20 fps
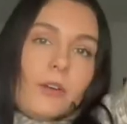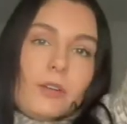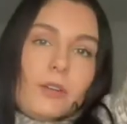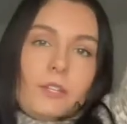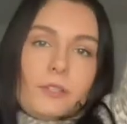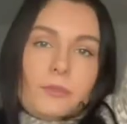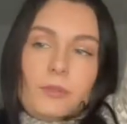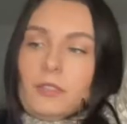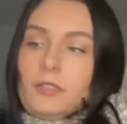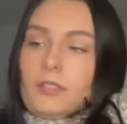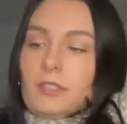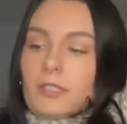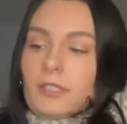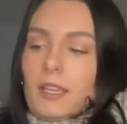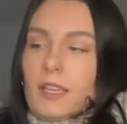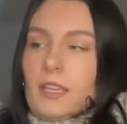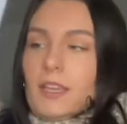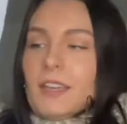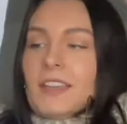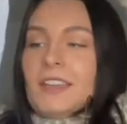here's what it looks
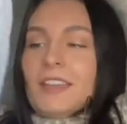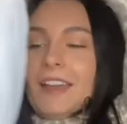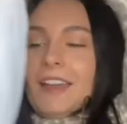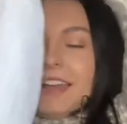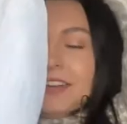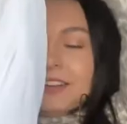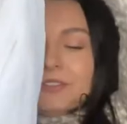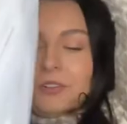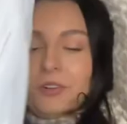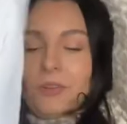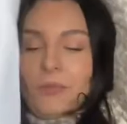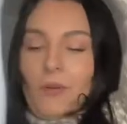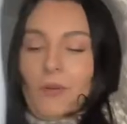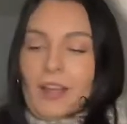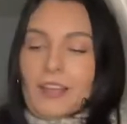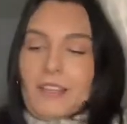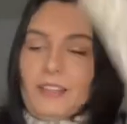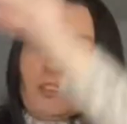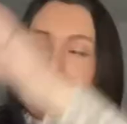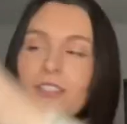like. I don't know why
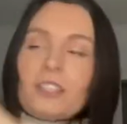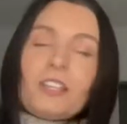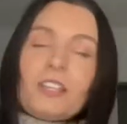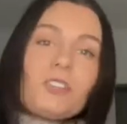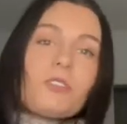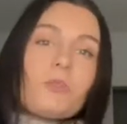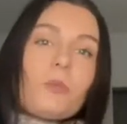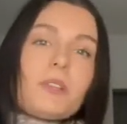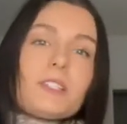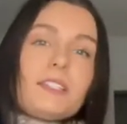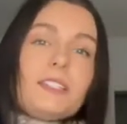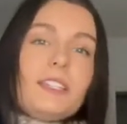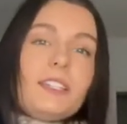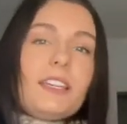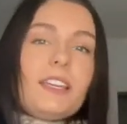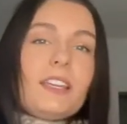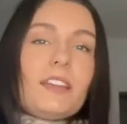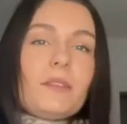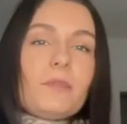it looks like twisted here,